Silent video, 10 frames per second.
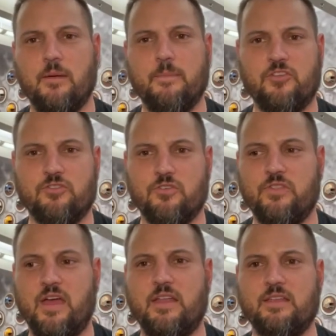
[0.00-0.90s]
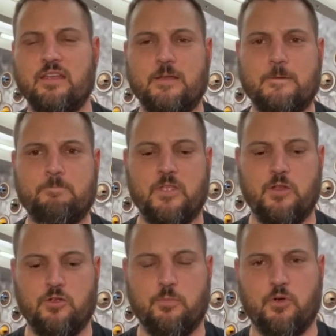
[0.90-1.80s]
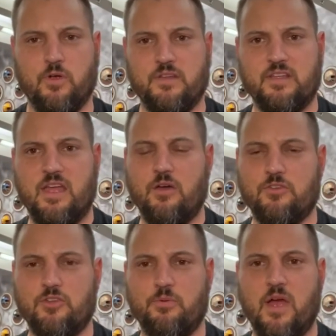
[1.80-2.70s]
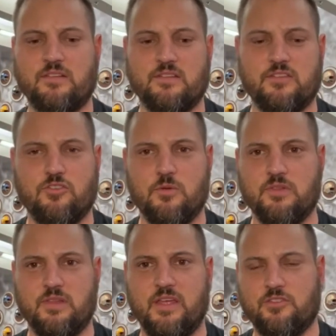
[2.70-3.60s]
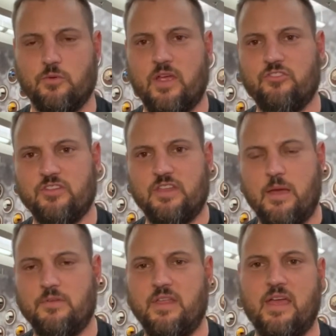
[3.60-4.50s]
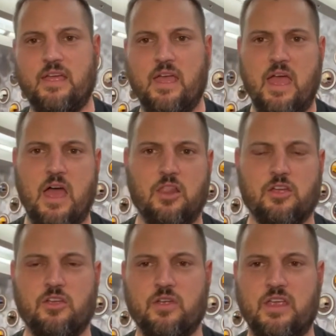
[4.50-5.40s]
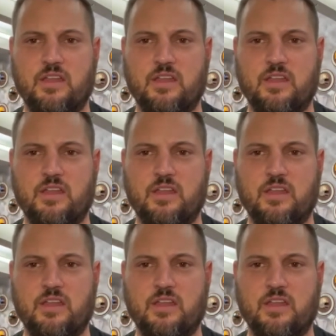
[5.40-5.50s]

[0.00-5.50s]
Make sure that you're progressing out your practices in terms of length, duration, time of day, how long you're